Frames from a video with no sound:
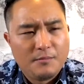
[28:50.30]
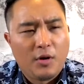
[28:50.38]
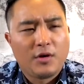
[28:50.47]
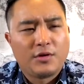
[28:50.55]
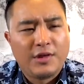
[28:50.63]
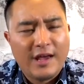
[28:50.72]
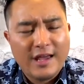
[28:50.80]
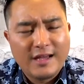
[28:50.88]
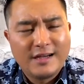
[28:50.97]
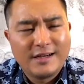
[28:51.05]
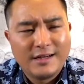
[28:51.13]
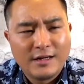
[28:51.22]
partake
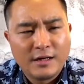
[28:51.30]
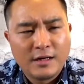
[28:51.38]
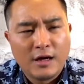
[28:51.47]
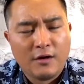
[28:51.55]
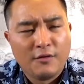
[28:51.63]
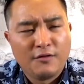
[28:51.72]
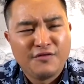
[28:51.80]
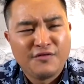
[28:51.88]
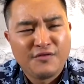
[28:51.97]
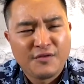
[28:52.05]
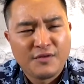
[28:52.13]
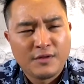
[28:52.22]
of
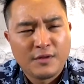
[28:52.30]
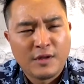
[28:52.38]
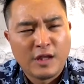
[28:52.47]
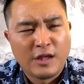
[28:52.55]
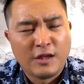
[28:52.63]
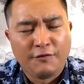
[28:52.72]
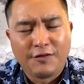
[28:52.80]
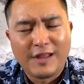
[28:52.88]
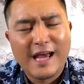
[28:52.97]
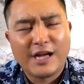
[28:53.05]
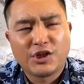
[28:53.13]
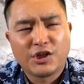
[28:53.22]
the
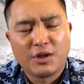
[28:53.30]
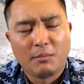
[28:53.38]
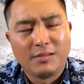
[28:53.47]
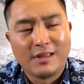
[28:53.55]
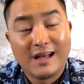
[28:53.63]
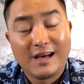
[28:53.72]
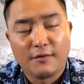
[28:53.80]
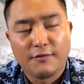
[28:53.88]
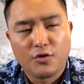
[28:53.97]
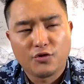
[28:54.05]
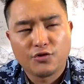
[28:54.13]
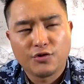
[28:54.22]
flesh, the blood of
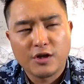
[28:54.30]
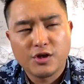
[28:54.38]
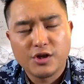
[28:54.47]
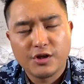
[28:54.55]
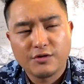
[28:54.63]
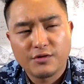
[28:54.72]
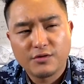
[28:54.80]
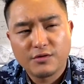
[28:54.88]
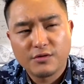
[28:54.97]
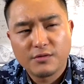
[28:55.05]
your son, Jesus.